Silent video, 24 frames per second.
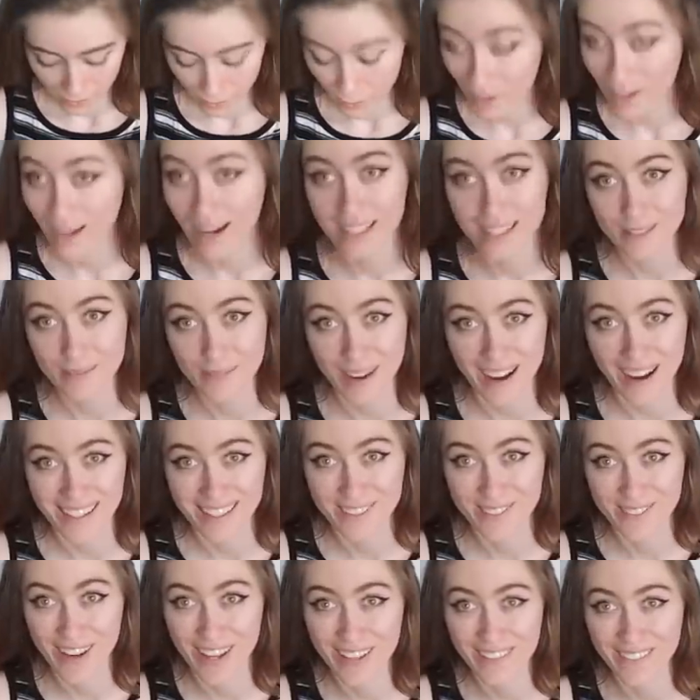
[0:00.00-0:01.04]
I got the
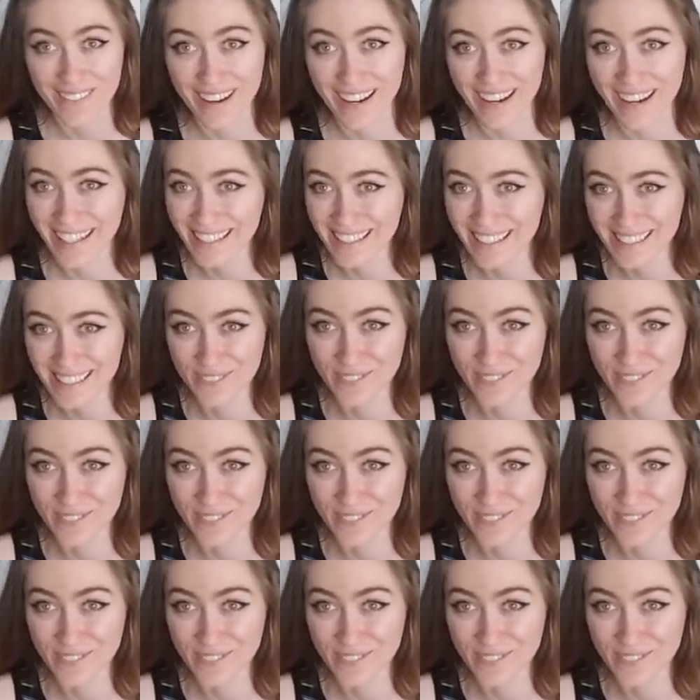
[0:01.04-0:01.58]
box, by the way.